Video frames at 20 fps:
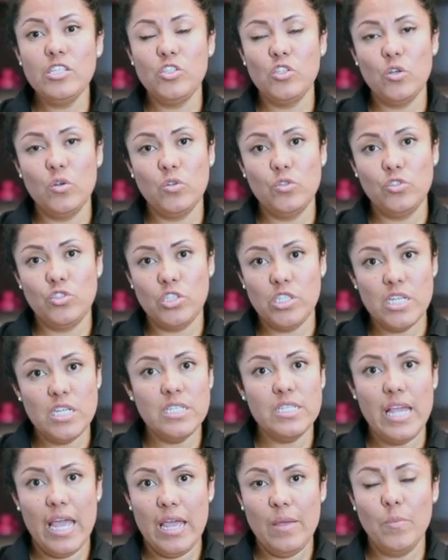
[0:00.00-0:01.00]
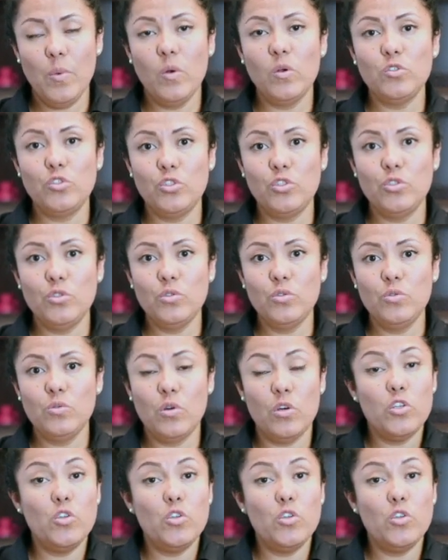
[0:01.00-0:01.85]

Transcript: so she's able to,